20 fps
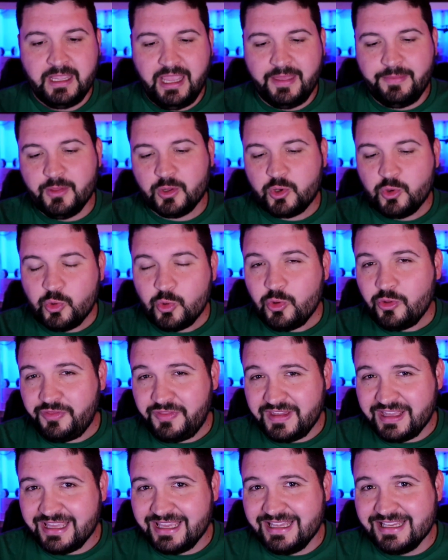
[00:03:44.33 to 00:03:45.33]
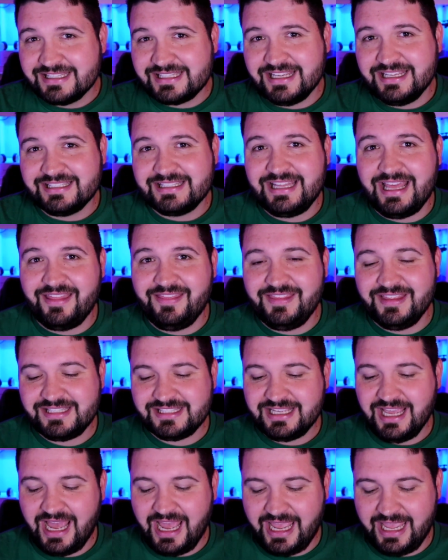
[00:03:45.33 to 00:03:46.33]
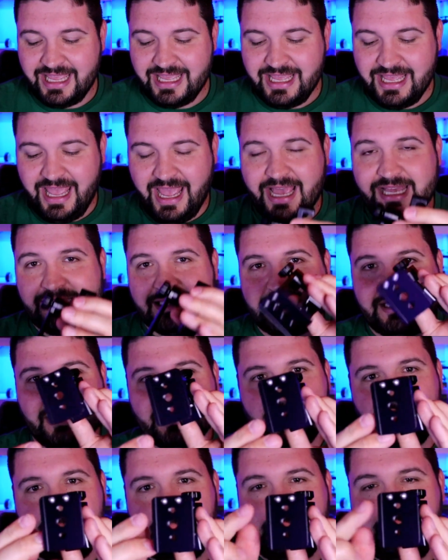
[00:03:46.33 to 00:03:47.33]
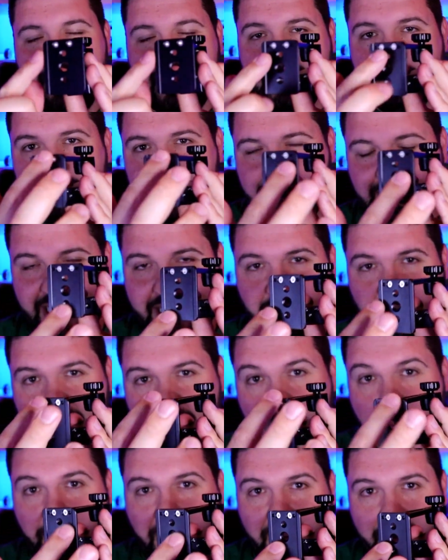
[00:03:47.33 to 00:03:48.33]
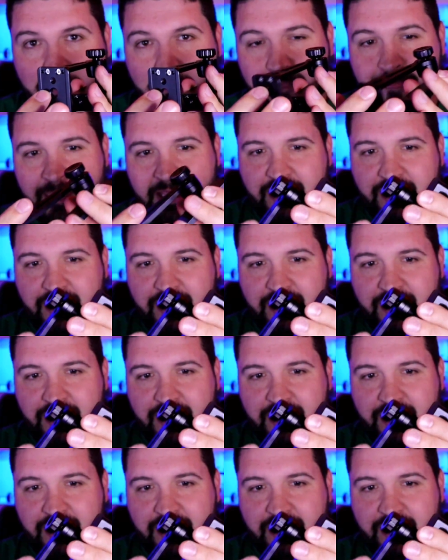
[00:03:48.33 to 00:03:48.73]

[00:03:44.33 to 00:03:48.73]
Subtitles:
And the cool thing is that this guy has such a big plate on the bottom,